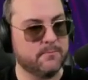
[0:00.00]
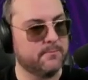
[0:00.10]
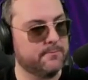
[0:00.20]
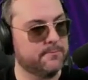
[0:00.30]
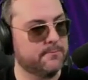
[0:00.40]

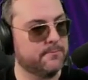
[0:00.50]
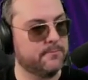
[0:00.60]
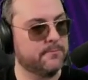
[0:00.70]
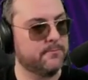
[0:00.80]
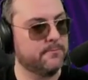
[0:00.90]

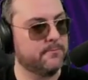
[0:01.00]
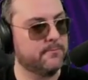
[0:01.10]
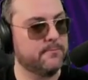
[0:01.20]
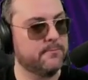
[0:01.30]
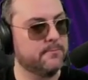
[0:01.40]

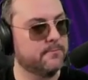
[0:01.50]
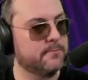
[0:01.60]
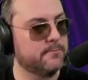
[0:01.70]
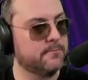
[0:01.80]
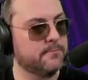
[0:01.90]

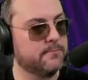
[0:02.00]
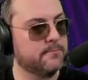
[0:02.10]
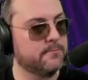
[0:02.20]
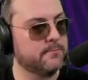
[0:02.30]
No words are spoken by the person on screen.